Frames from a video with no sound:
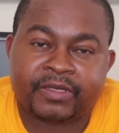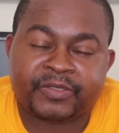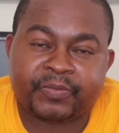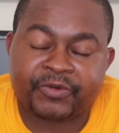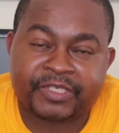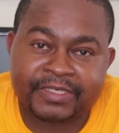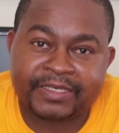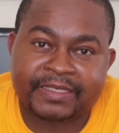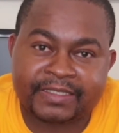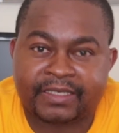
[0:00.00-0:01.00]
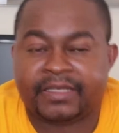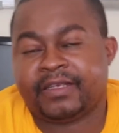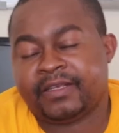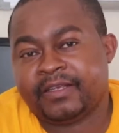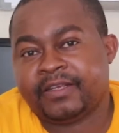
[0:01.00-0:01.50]
spontaneously
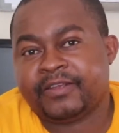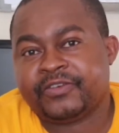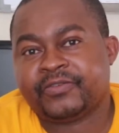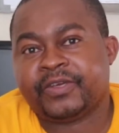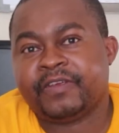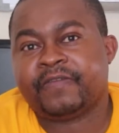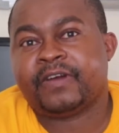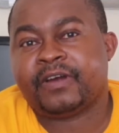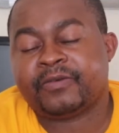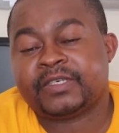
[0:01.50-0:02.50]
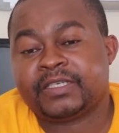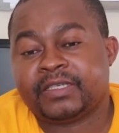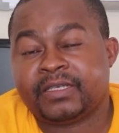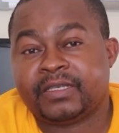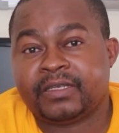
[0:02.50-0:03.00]
to give out
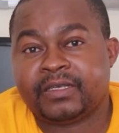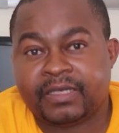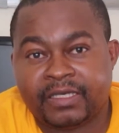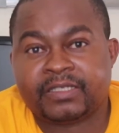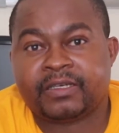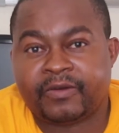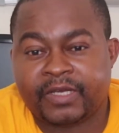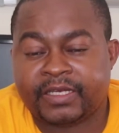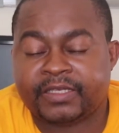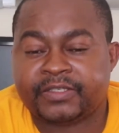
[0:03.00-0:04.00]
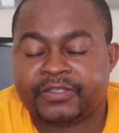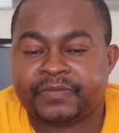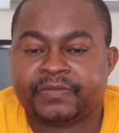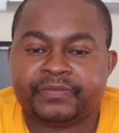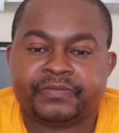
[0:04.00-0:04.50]
electrical energy,
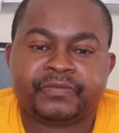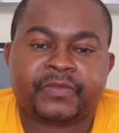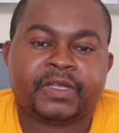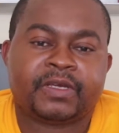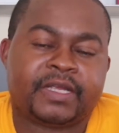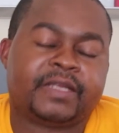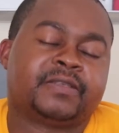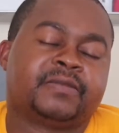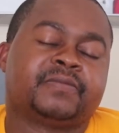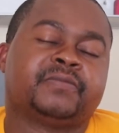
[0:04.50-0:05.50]
right?